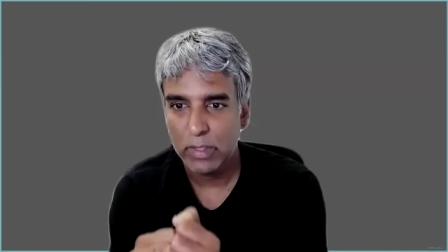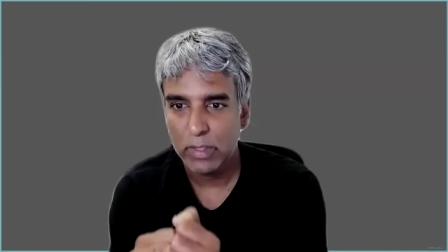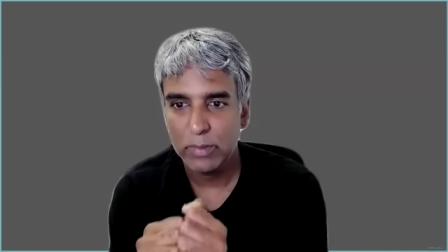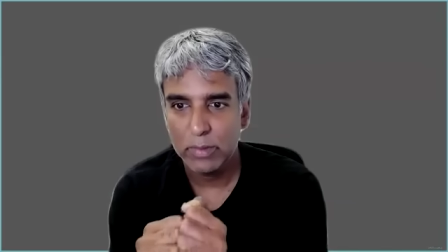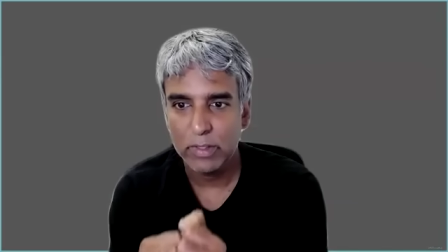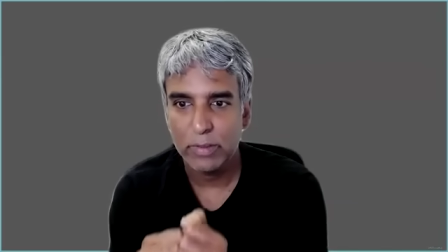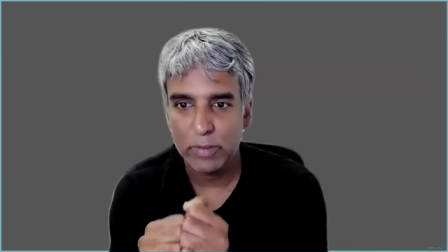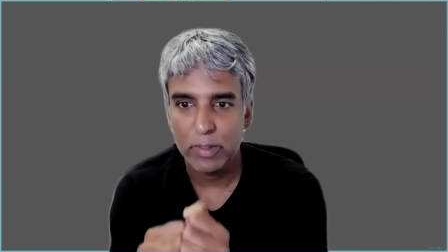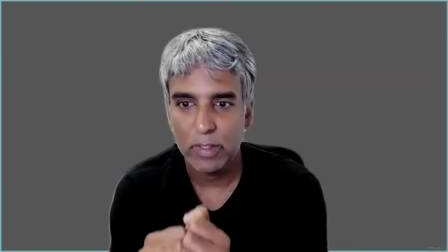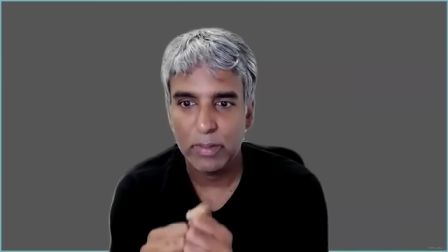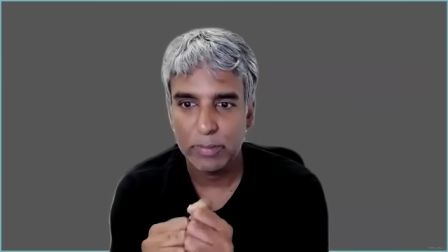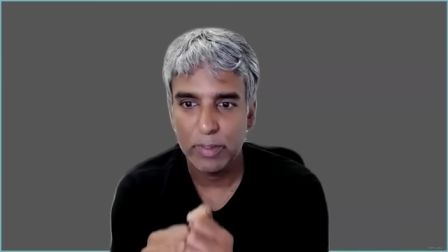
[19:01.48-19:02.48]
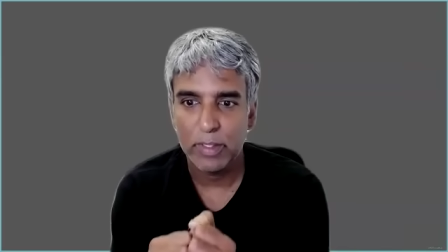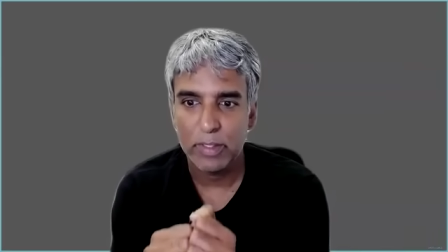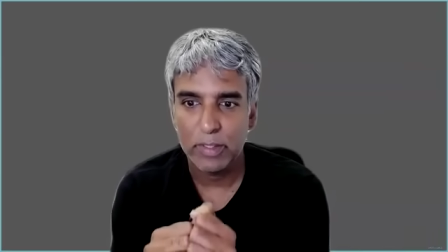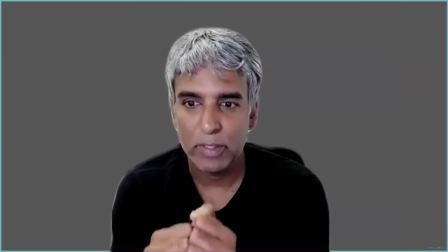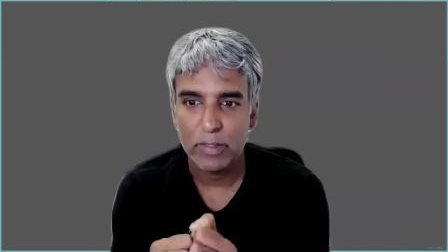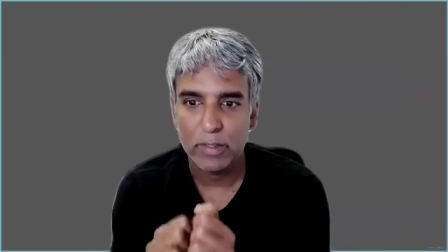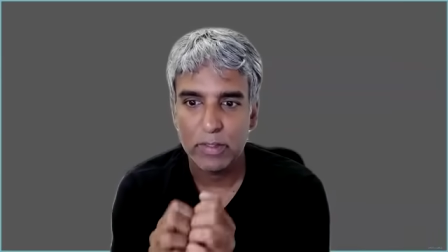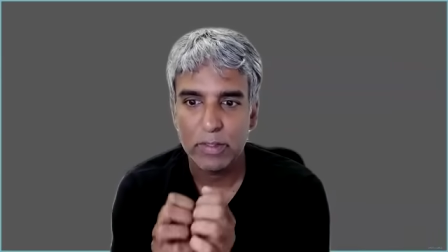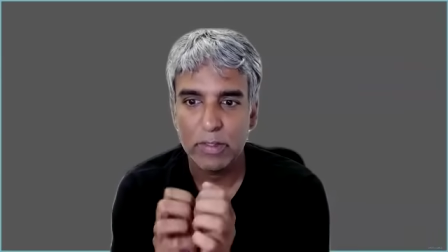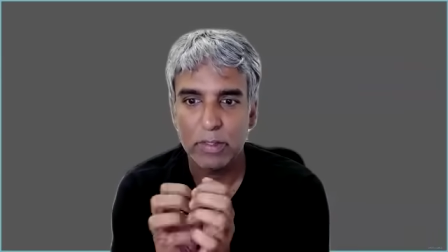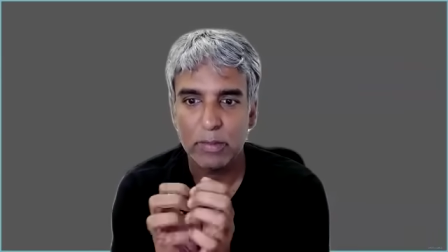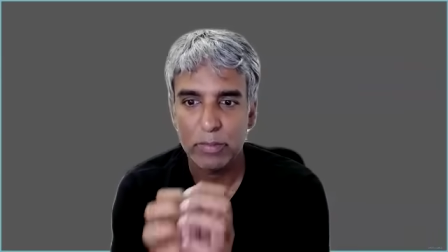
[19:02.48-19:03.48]
That's what the Democratic Party does.
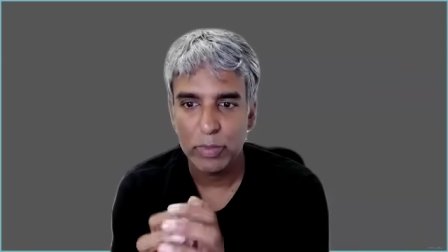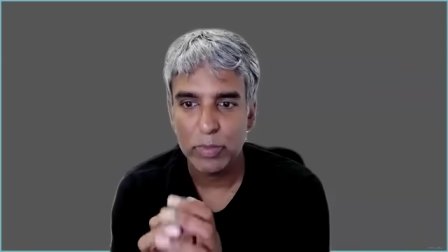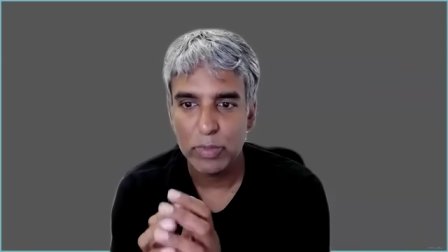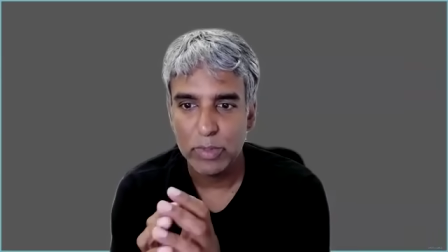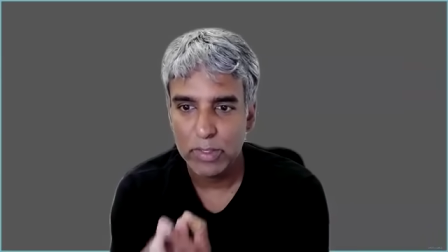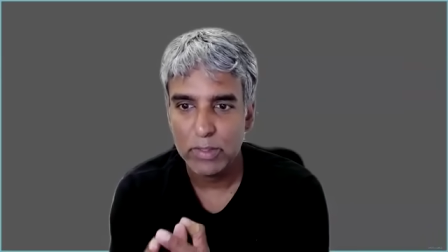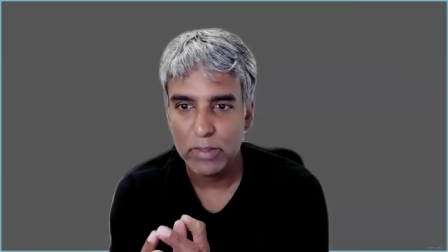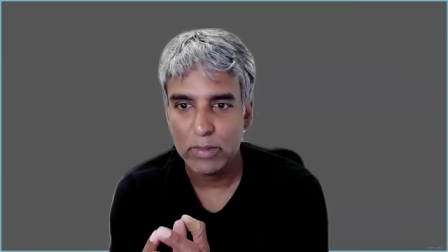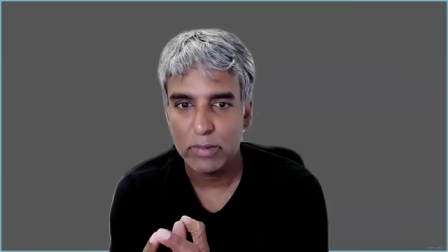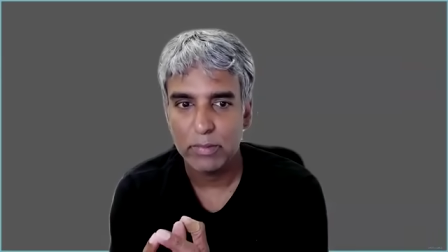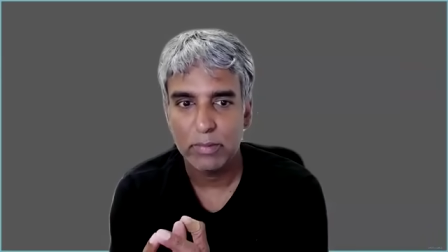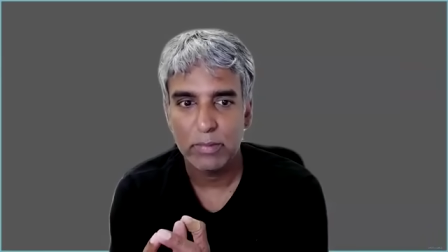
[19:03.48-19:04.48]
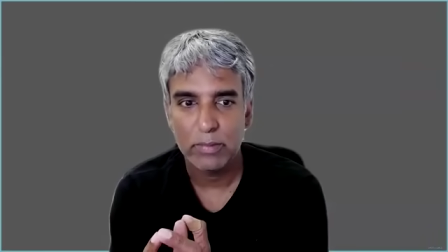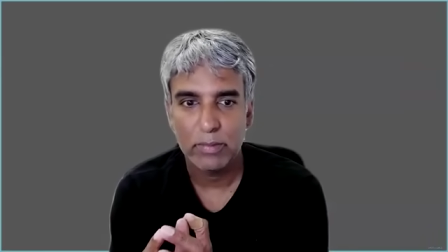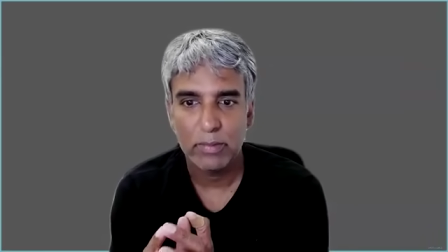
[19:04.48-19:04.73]
It's the immune system.